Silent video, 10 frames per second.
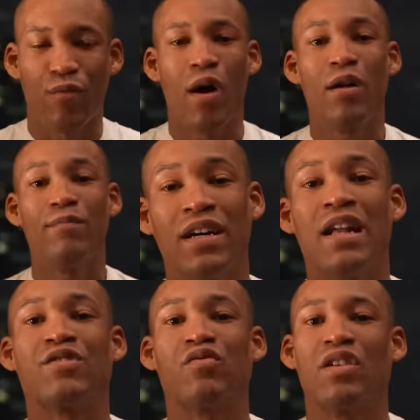Well,
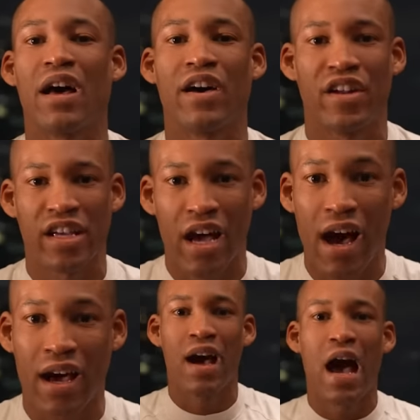let's rely on
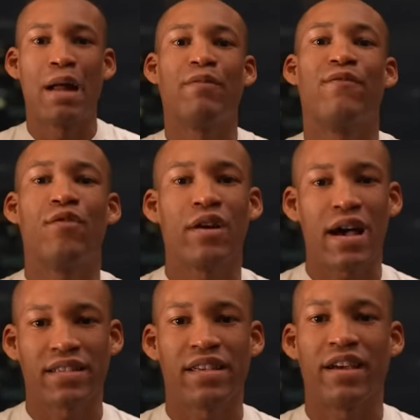AI. And before
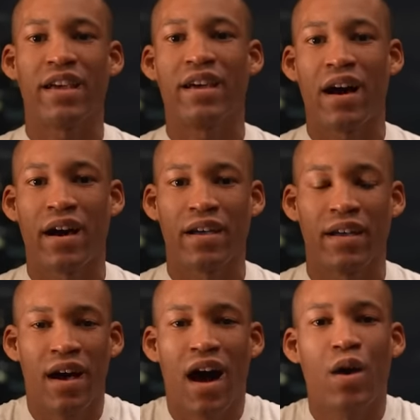asking AI,
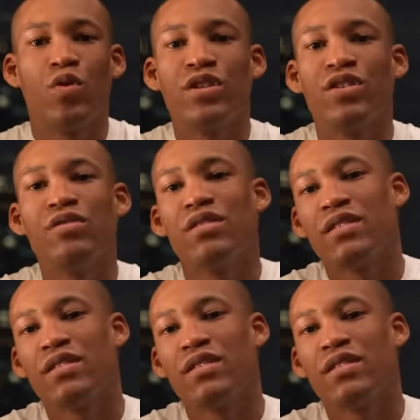I want you to